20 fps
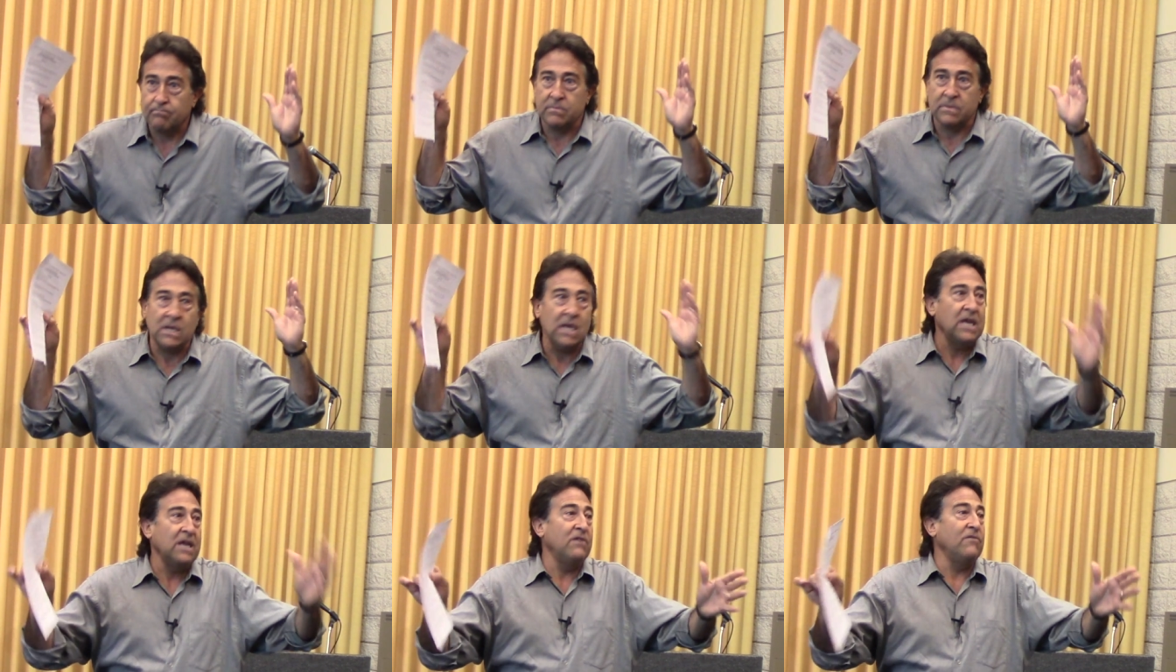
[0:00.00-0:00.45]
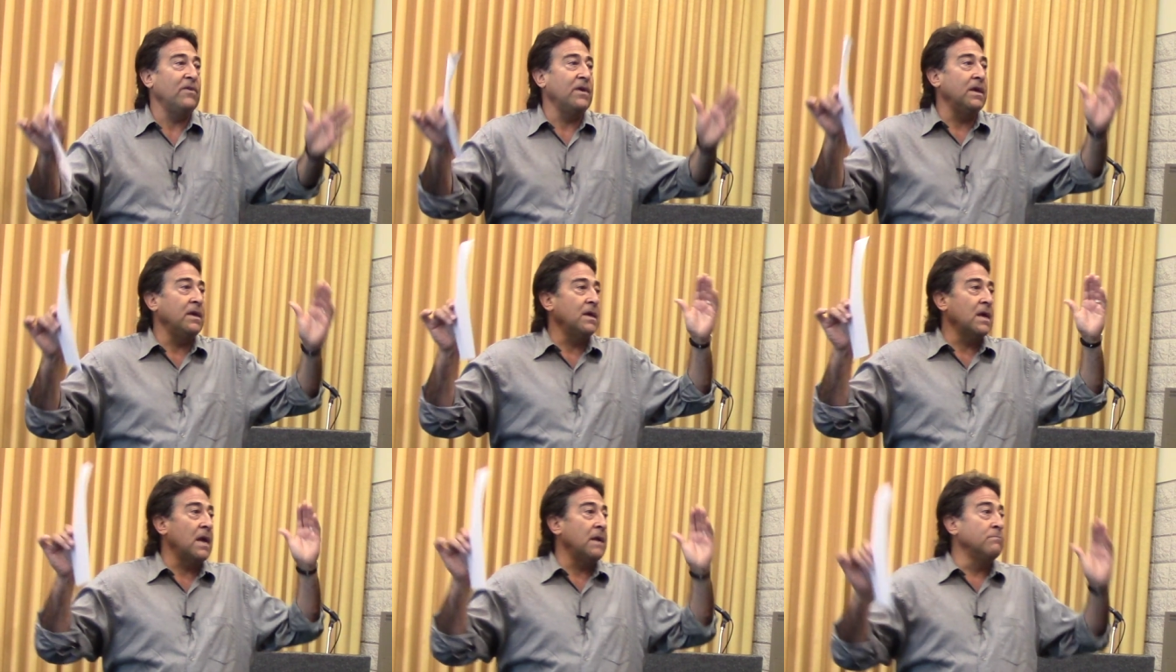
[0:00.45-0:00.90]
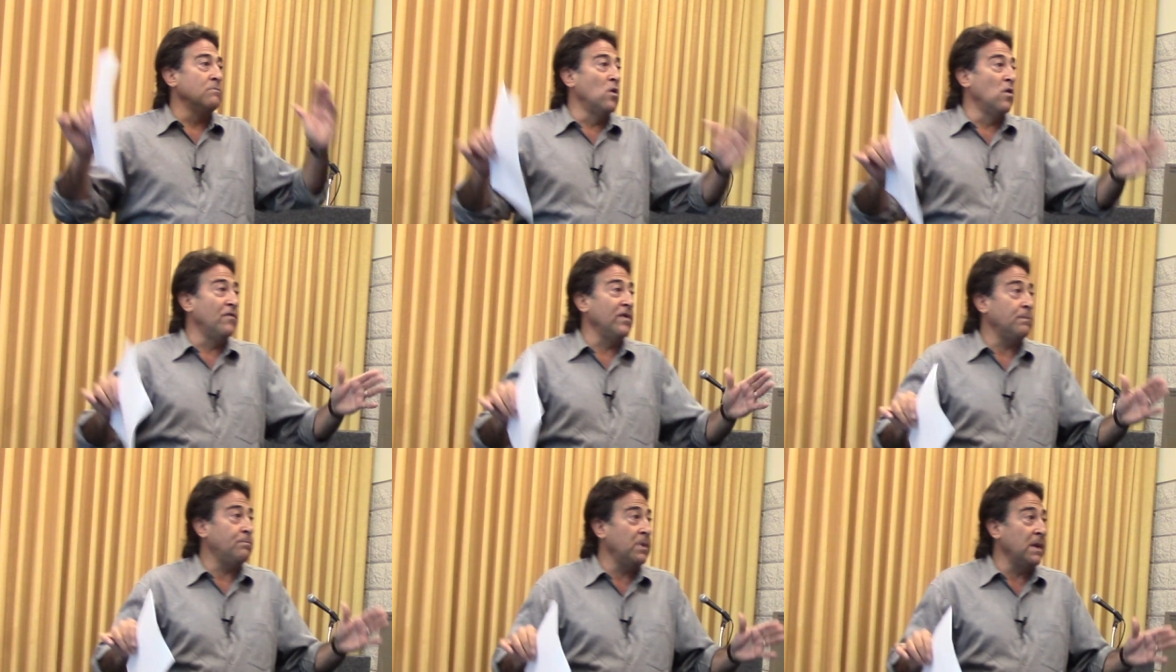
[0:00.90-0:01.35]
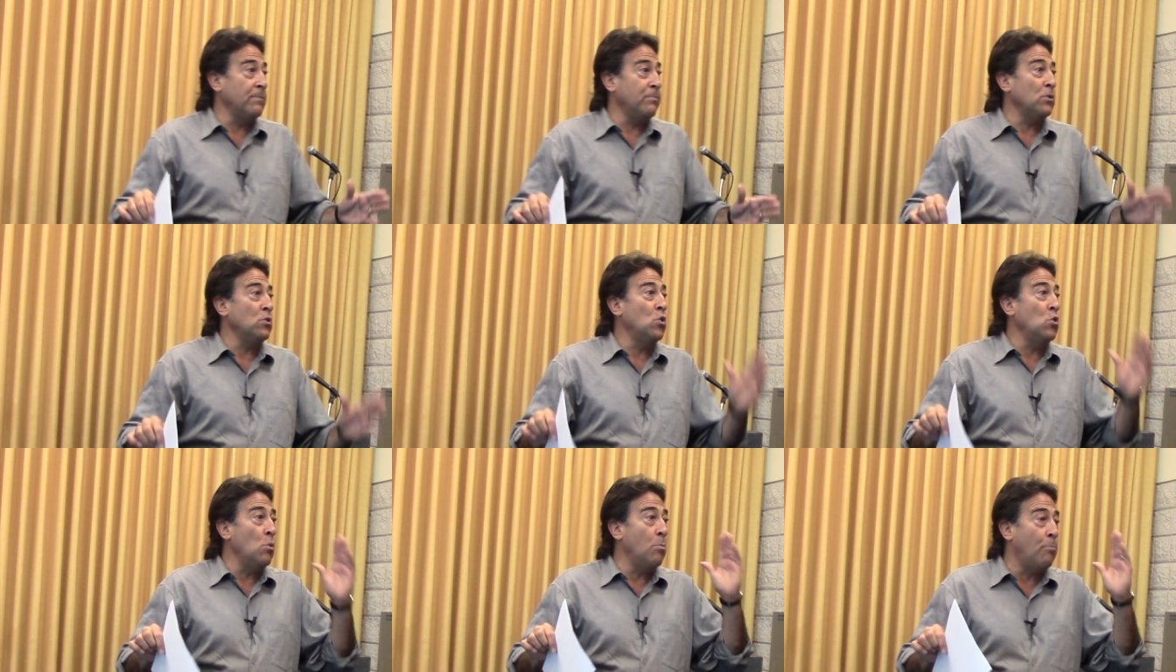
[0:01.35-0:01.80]
TV and movie
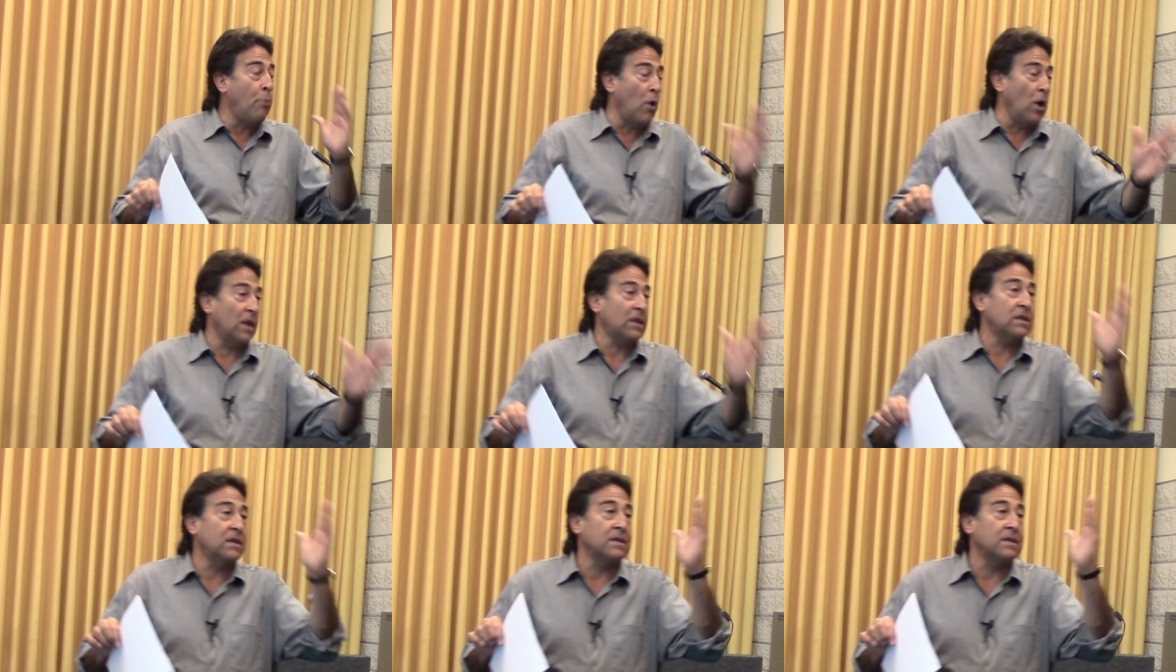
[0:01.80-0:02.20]
people who bought the